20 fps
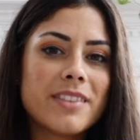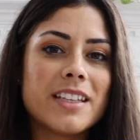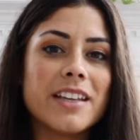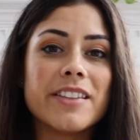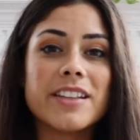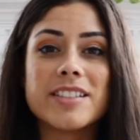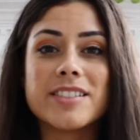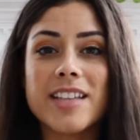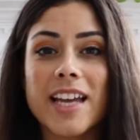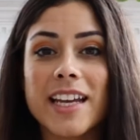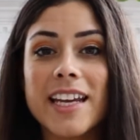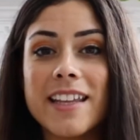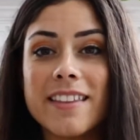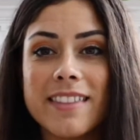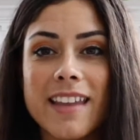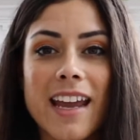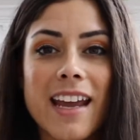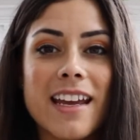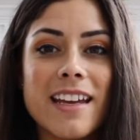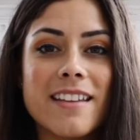The second
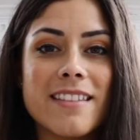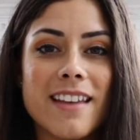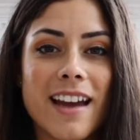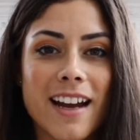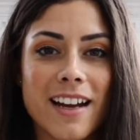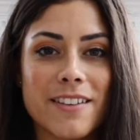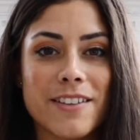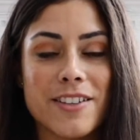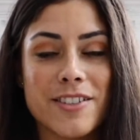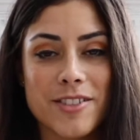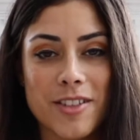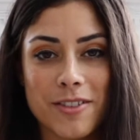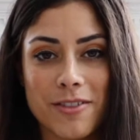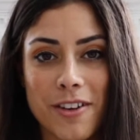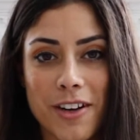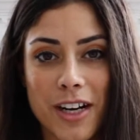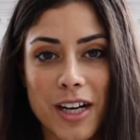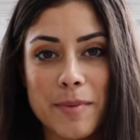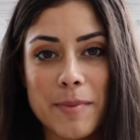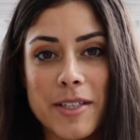thing that this
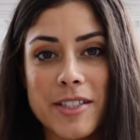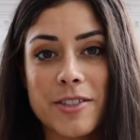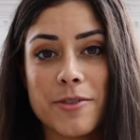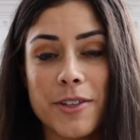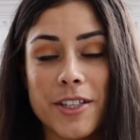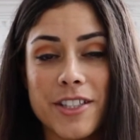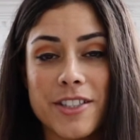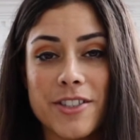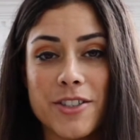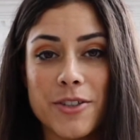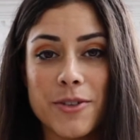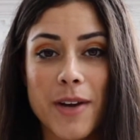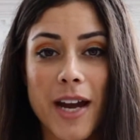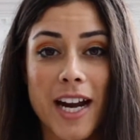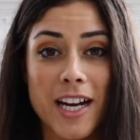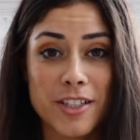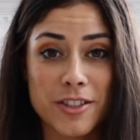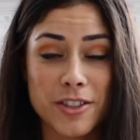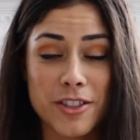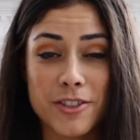alarm is going to
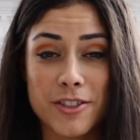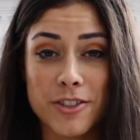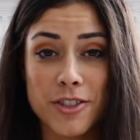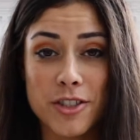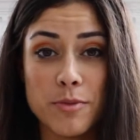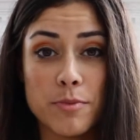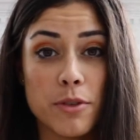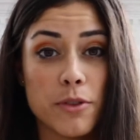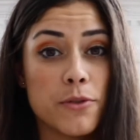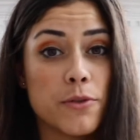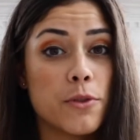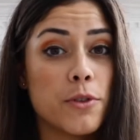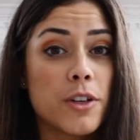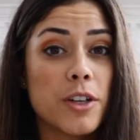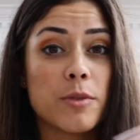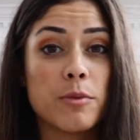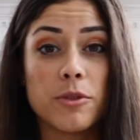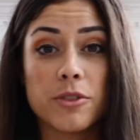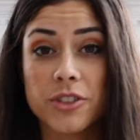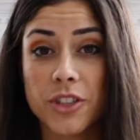ask you to do before
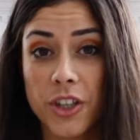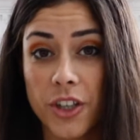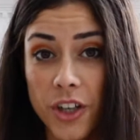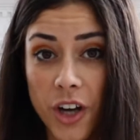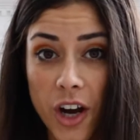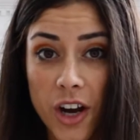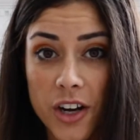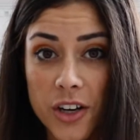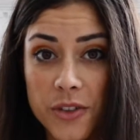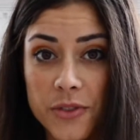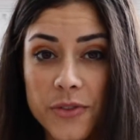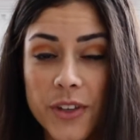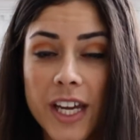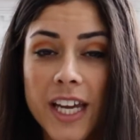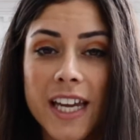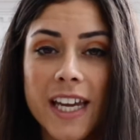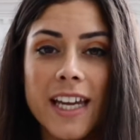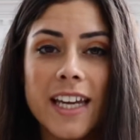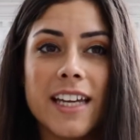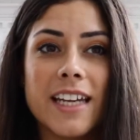it will turn off
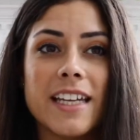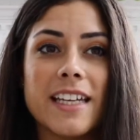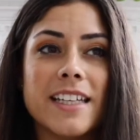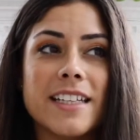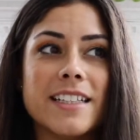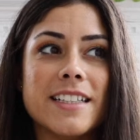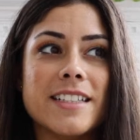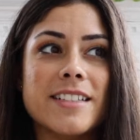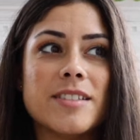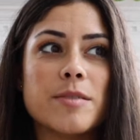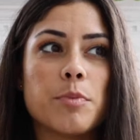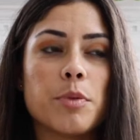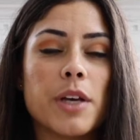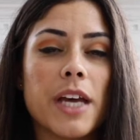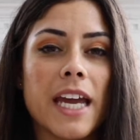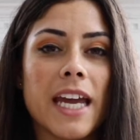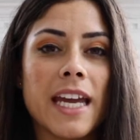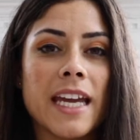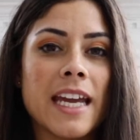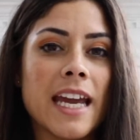is
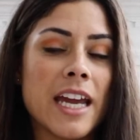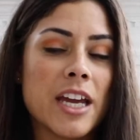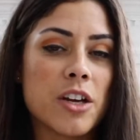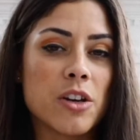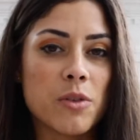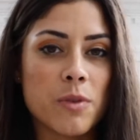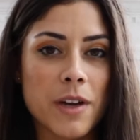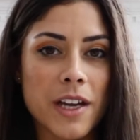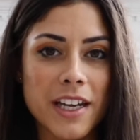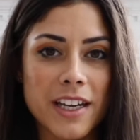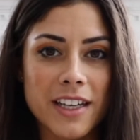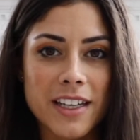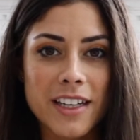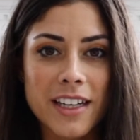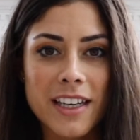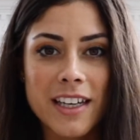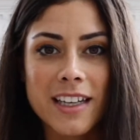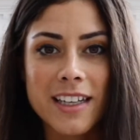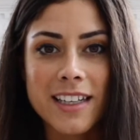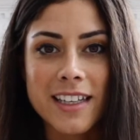play a quick
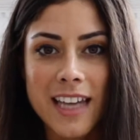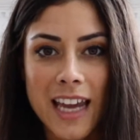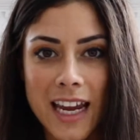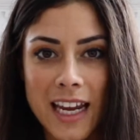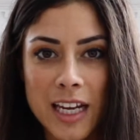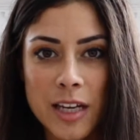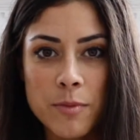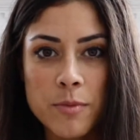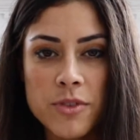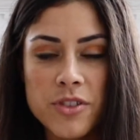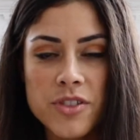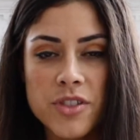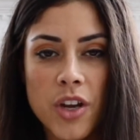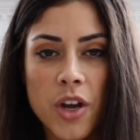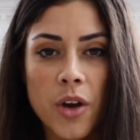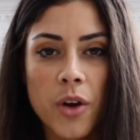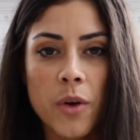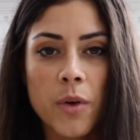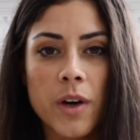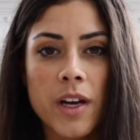game.
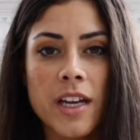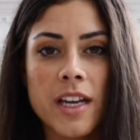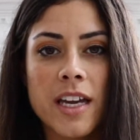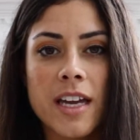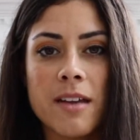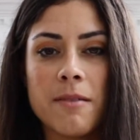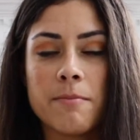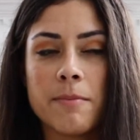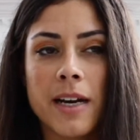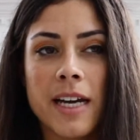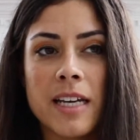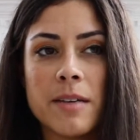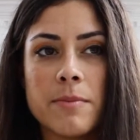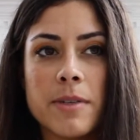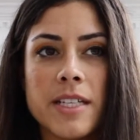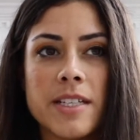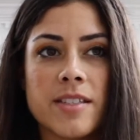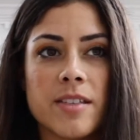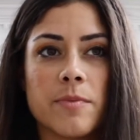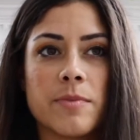So it might
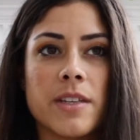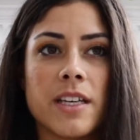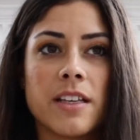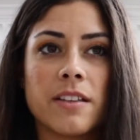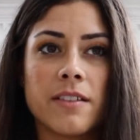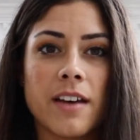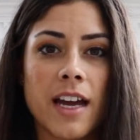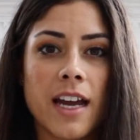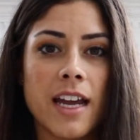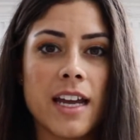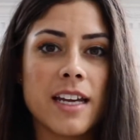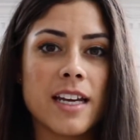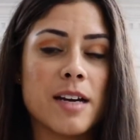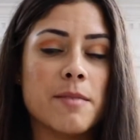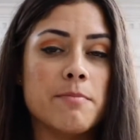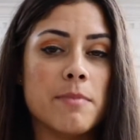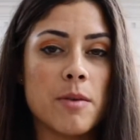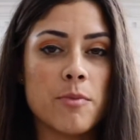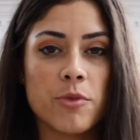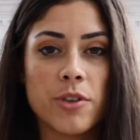be something like a
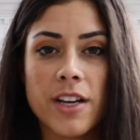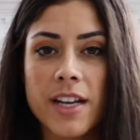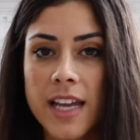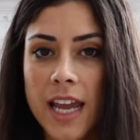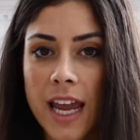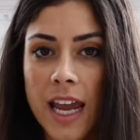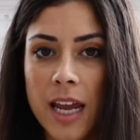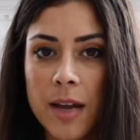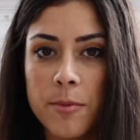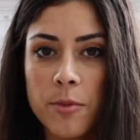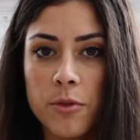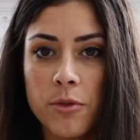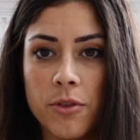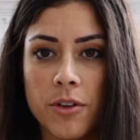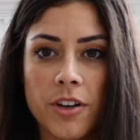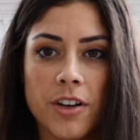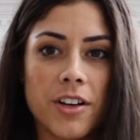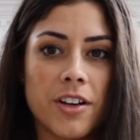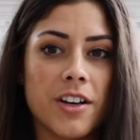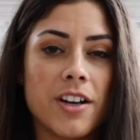memory game,
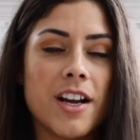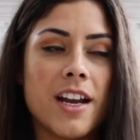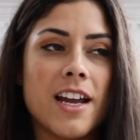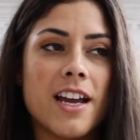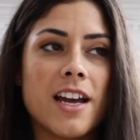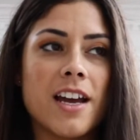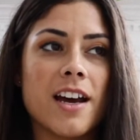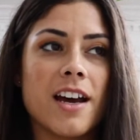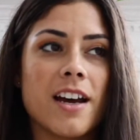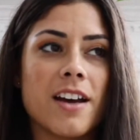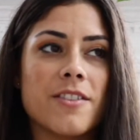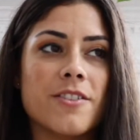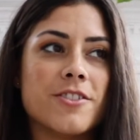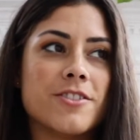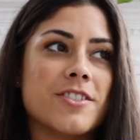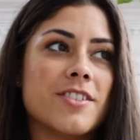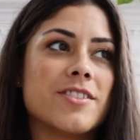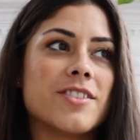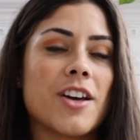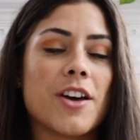or
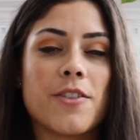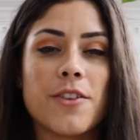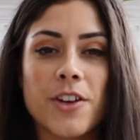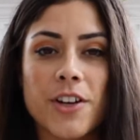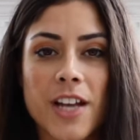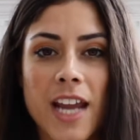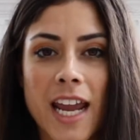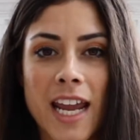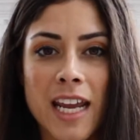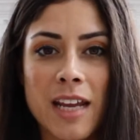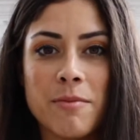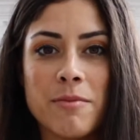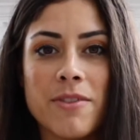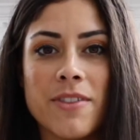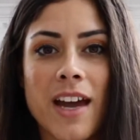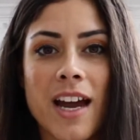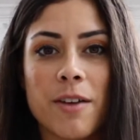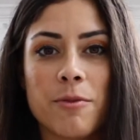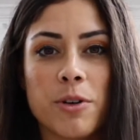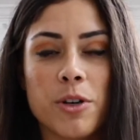there's this other game
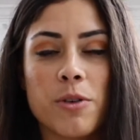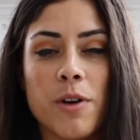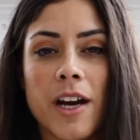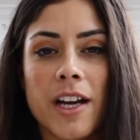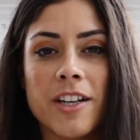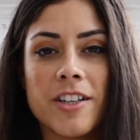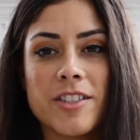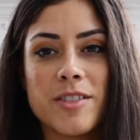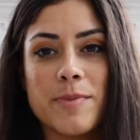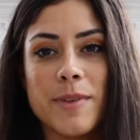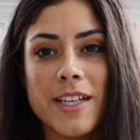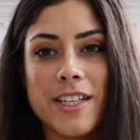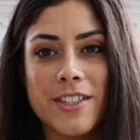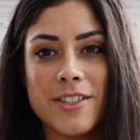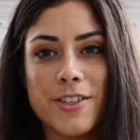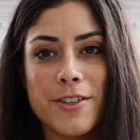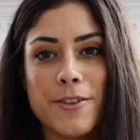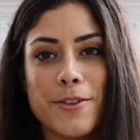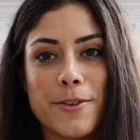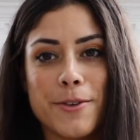that requires me
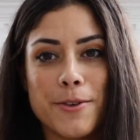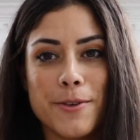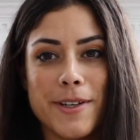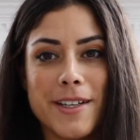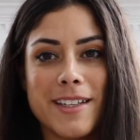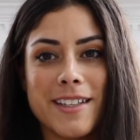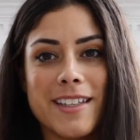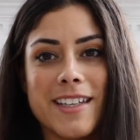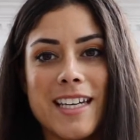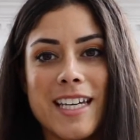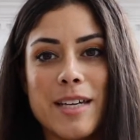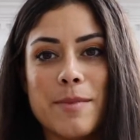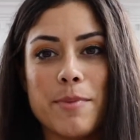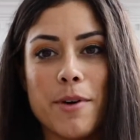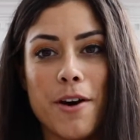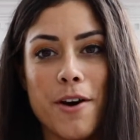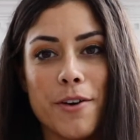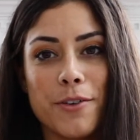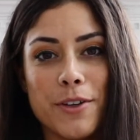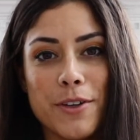to keep
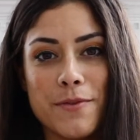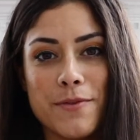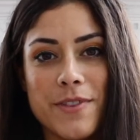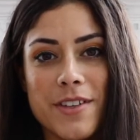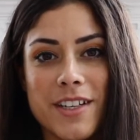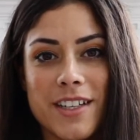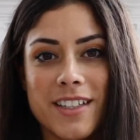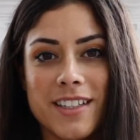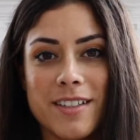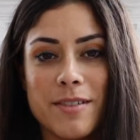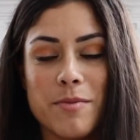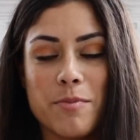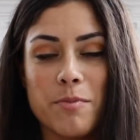all of the